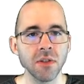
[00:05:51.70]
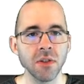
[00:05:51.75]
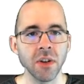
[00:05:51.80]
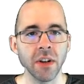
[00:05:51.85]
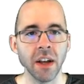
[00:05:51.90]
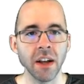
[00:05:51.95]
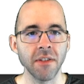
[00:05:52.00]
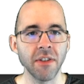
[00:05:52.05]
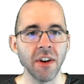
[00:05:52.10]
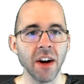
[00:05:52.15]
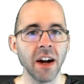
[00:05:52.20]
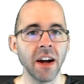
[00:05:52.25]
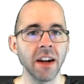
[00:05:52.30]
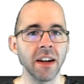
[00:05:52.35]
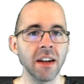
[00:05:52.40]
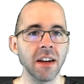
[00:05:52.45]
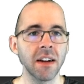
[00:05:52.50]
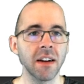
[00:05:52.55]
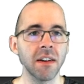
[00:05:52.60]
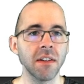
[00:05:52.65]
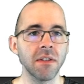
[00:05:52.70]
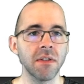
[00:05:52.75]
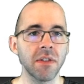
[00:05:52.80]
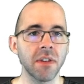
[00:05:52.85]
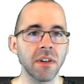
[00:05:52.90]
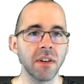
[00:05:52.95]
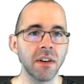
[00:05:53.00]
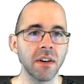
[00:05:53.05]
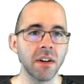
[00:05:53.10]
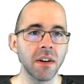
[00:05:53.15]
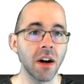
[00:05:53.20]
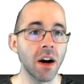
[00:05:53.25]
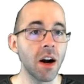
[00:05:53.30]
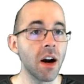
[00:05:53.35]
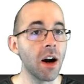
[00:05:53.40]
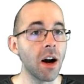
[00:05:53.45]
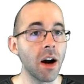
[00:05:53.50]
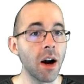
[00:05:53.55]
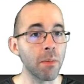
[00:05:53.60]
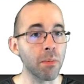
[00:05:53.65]
So again, if I give
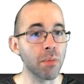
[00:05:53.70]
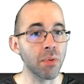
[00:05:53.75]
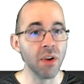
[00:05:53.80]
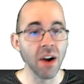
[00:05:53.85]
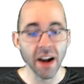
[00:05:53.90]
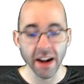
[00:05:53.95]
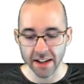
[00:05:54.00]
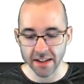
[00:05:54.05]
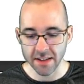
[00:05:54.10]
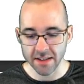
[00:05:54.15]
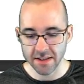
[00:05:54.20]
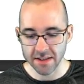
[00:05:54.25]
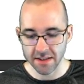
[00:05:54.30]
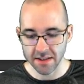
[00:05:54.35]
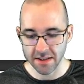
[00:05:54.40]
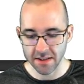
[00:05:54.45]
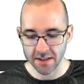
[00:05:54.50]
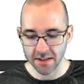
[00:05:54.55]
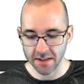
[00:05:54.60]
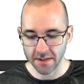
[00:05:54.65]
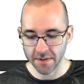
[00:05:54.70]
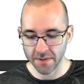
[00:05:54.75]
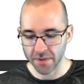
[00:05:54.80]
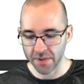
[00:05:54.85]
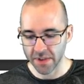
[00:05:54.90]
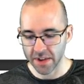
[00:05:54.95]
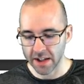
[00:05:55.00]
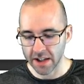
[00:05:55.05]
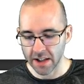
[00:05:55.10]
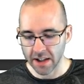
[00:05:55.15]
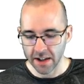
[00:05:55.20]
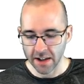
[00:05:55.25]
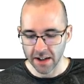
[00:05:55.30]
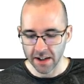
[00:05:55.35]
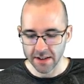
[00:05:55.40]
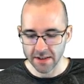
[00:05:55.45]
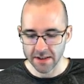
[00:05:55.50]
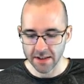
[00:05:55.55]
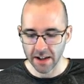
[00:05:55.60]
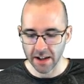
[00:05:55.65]
a price,
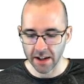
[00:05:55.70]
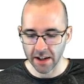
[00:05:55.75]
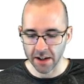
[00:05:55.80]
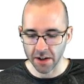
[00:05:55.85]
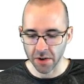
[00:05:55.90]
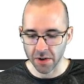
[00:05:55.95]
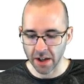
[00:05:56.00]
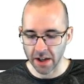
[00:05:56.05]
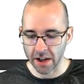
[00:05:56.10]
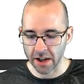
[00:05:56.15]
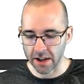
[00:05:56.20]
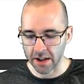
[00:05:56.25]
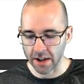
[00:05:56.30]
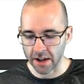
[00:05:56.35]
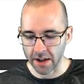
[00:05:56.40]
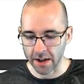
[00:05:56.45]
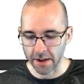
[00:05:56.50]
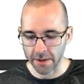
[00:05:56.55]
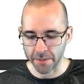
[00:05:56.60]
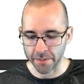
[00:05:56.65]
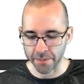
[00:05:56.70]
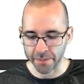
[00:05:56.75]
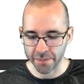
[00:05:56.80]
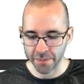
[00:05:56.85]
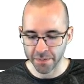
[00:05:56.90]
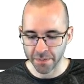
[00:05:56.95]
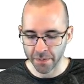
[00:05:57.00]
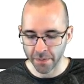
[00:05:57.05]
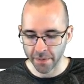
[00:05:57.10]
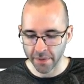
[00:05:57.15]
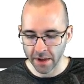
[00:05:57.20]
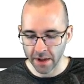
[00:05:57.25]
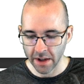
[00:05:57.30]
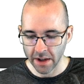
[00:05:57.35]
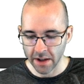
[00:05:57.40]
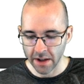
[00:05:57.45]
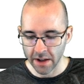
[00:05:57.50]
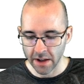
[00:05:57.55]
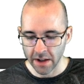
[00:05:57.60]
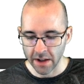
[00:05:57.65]
say, okay, um,
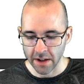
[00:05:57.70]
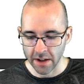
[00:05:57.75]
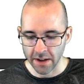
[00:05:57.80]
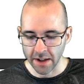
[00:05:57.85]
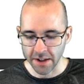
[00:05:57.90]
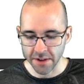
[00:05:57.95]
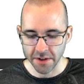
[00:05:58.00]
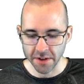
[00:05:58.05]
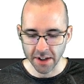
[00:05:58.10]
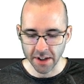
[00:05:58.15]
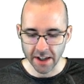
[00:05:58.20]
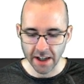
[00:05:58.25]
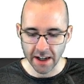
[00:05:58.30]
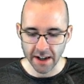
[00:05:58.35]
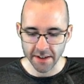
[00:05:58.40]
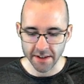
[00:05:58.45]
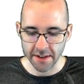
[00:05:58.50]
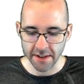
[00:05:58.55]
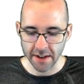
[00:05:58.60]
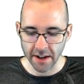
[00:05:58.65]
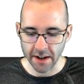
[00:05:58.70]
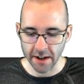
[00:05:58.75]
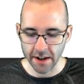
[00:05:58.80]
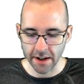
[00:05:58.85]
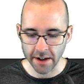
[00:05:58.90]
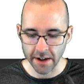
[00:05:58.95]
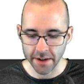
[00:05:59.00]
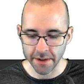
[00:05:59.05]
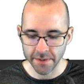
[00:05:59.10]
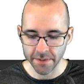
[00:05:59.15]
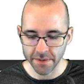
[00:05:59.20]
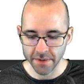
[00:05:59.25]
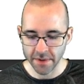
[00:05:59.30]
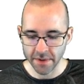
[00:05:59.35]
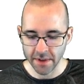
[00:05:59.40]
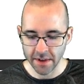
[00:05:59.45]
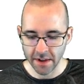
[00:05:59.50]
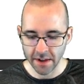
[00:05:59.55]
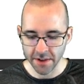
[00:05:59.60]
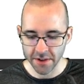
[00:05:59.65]
let's look at uh,
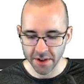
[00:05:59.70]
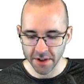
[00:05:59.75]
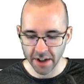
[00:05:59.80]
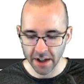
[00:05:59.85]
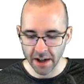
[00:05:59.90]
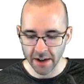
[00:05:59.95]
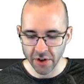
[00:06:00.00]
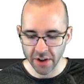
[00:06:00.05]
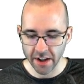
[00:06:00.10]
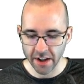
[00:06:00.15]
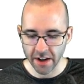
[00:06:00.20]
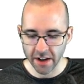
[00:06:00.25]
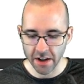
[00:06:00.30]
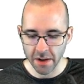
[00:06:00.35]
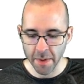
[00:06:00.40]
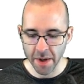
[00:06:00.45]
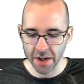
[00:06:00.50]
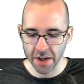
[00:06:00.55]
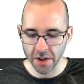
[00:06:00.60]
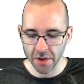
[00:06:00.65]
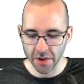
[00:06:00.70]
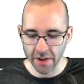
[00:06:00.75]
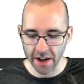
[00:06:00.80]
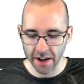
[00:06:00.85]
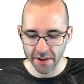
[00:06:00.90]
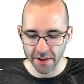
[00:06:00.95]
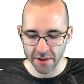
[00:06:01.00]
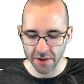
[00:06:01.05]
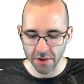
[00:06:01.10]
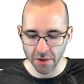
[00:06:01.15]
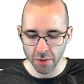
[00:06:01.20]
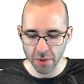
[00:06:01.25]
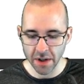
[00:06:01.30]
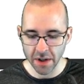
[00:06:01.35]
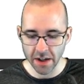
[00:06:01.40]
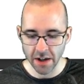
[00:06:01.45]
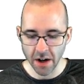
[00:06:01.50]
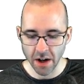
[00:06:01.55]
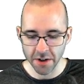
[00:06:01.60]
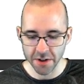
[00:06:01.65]
look at everything on the menu that's
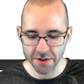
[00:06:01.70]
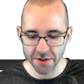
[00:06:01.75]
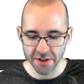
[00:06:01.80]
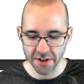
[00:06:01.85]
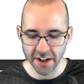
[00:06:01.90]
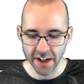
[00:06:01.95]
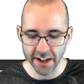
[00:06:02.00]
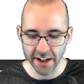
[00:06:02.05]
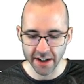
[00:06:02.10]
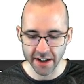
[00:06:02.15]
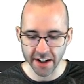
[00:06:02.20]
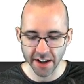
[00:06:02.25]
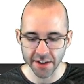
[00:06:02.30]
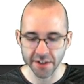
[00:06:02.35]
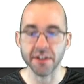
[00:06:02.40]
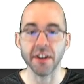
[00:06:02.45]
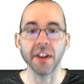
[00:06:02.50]
three dollars and ninety nine